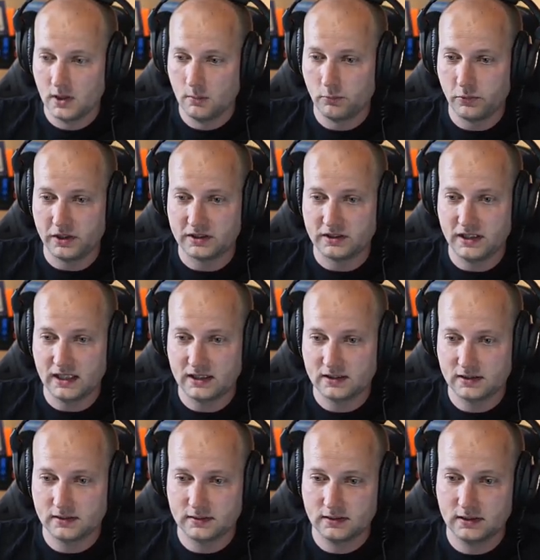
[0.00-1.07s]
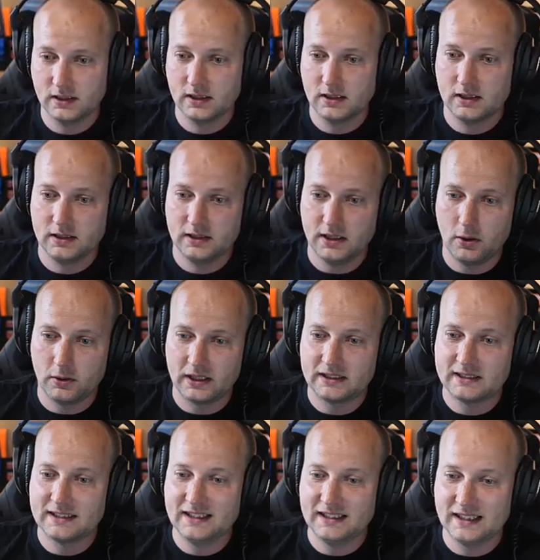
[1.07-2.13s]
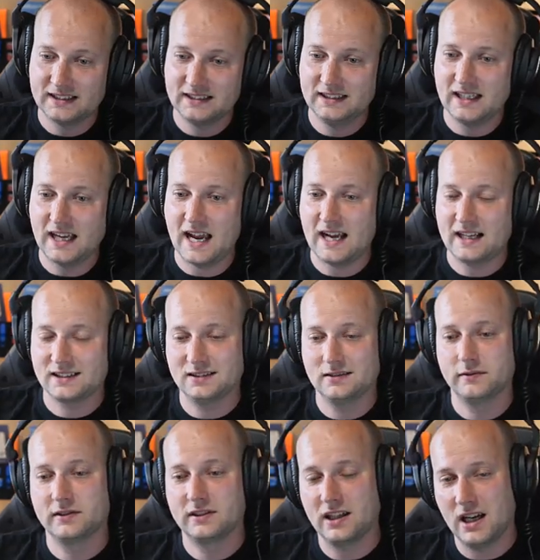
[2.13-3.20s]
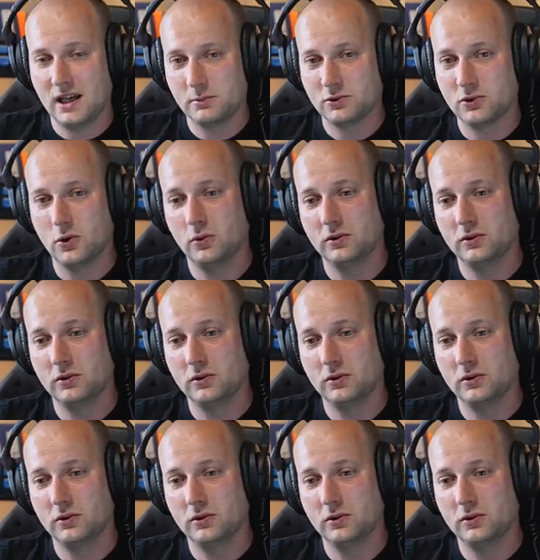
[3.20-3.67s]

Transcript: Press next. Here you can select the active time zone.